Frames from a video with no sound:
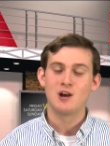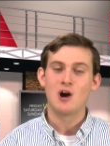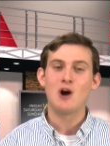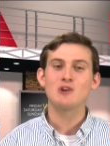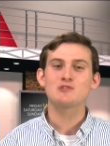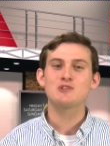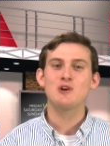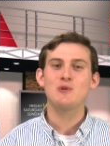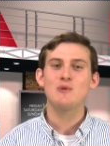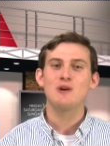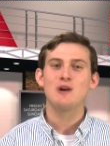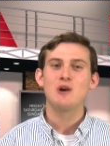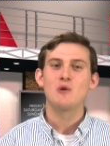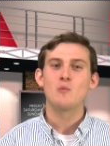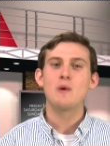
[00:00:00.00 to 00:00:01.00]
Also,
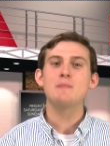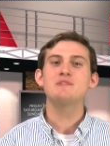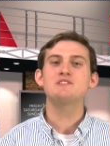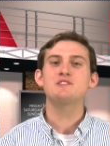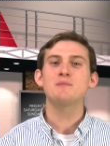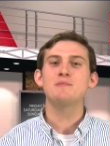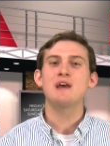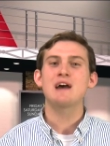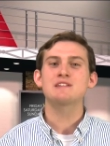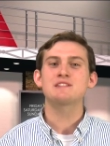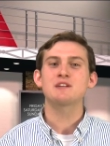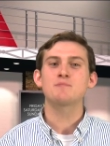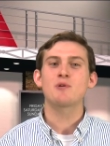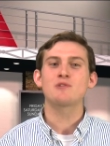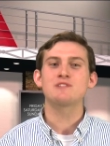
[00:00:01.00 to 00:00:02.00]
Women's
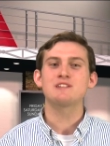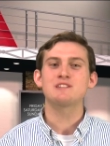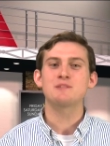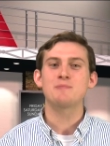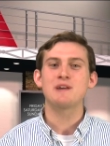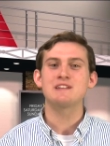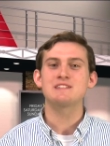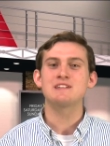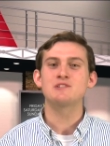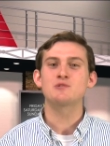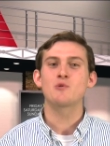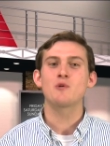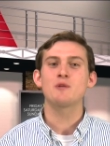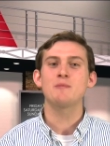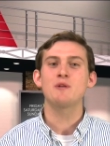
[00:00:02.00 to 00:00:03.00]
gymnastic participates in
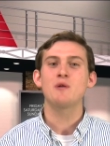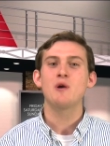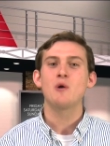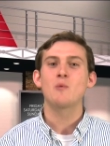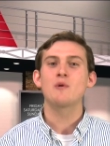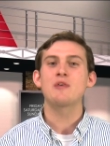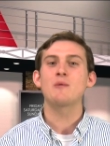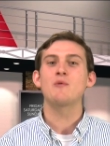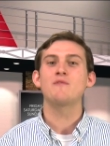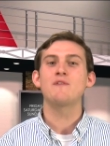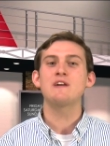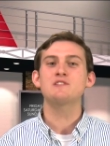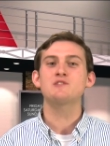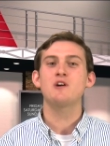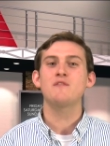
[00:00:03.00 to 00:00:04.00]
tournament where they will
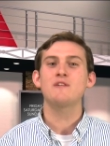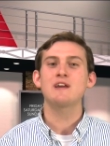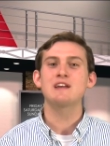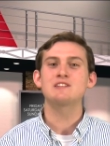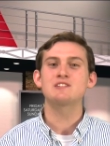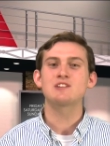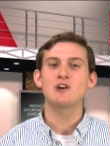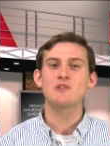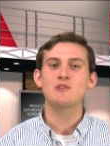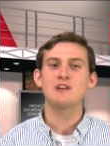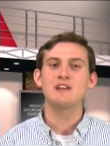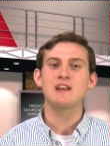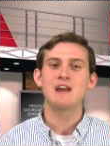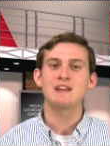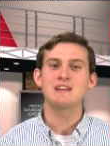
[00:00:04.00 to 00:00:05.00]
face off against Southern
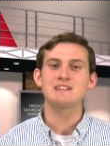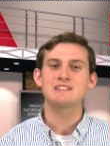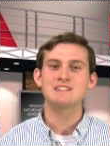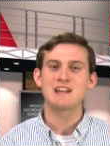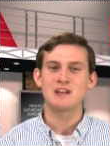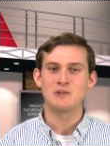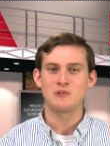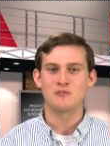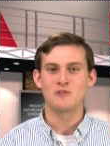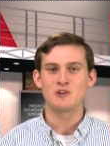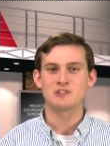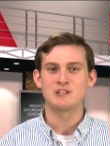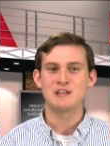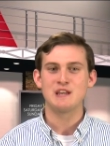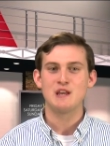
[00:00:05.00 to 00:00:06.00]
Connecticut State
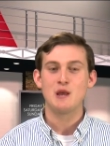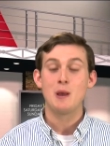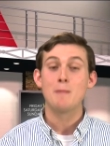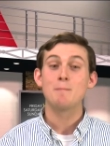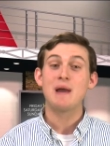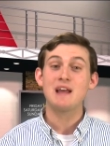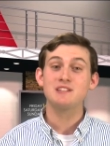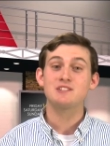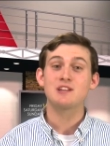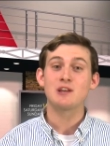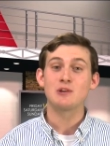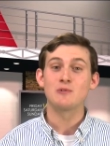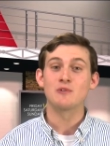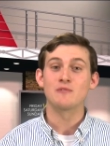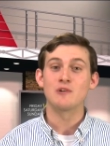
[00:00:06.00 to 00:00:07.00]
University, Penn
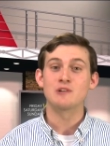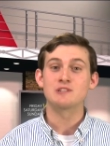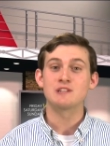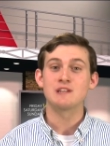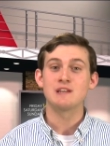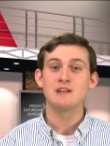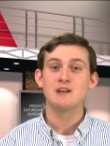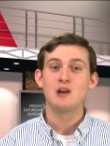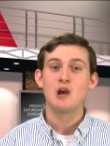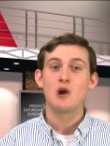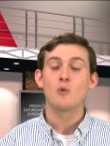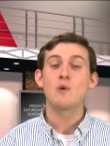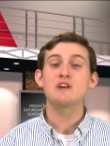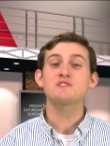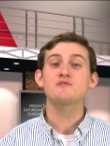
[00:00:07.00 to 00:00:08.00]
State University,
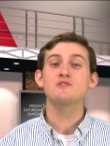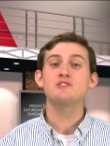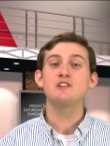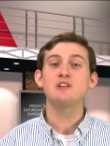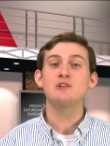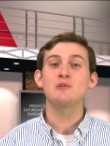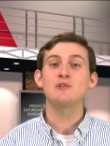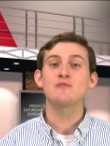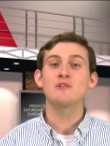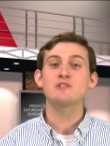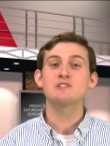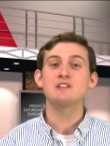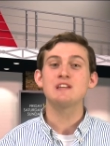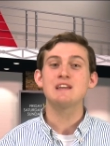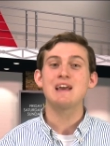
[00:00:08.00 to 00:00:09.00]
West Virginia
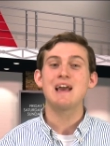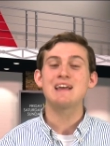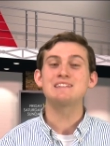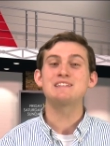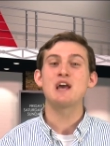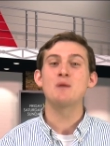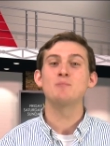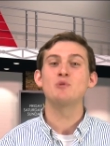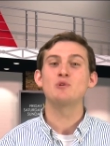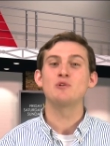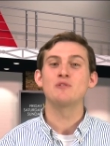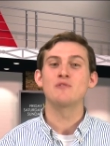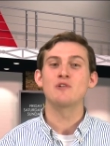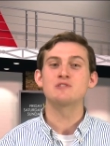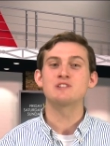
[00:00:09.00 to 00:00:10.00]
University, and Temple
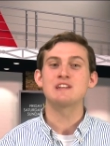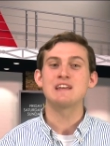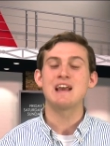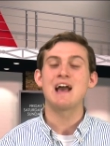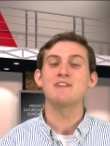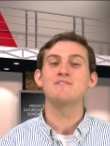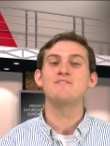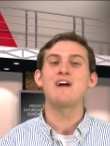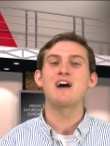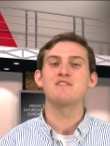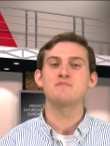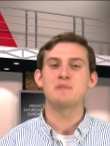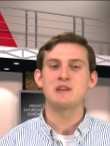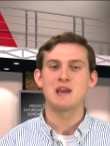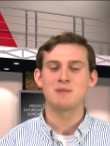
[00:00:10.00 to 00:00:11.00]
University at
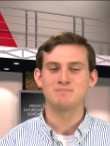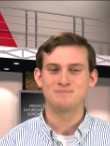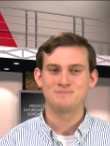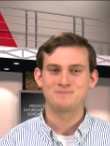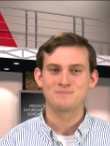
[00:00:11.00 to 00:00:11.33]
5 p.m.